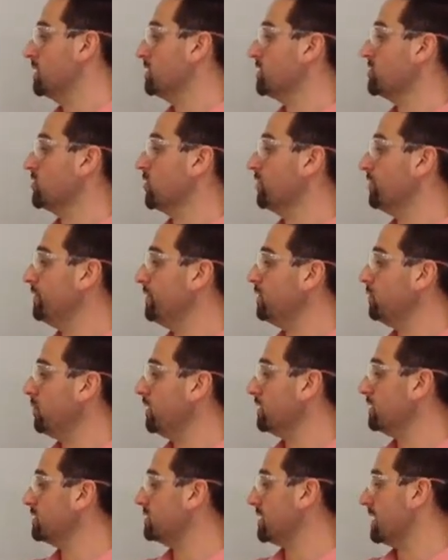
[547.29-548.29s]
So
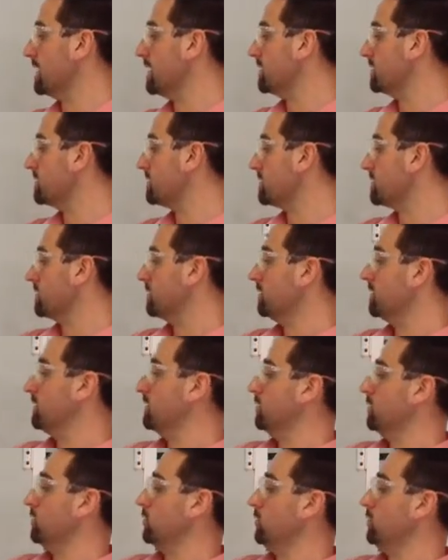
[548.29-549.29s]
V1 says
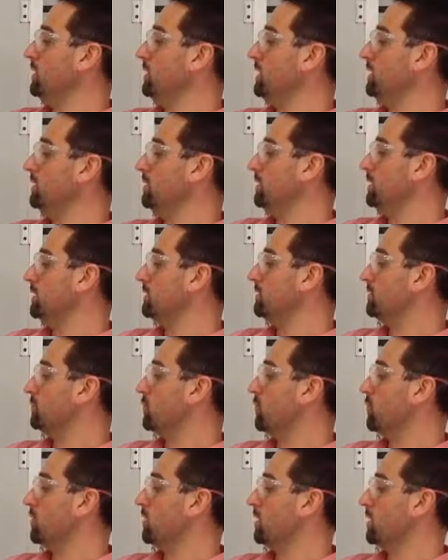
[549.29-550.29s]
we need to
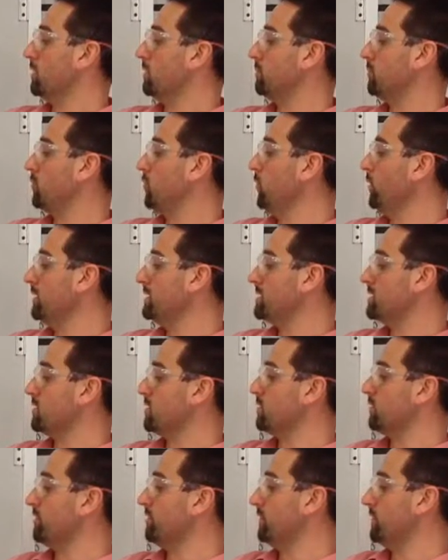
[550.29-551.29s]
pour
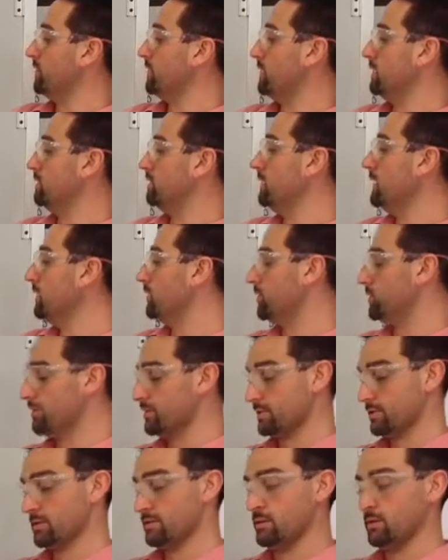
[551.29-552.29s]
0.050
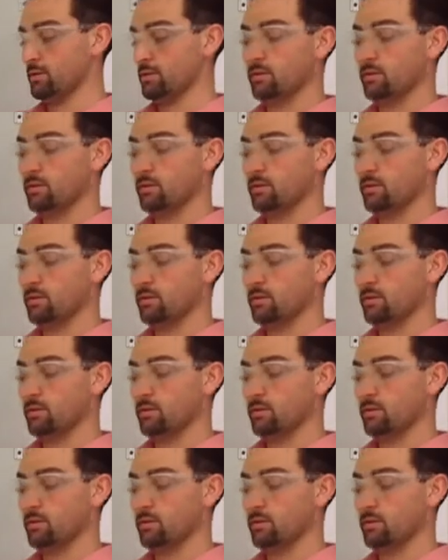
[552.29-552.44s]
liters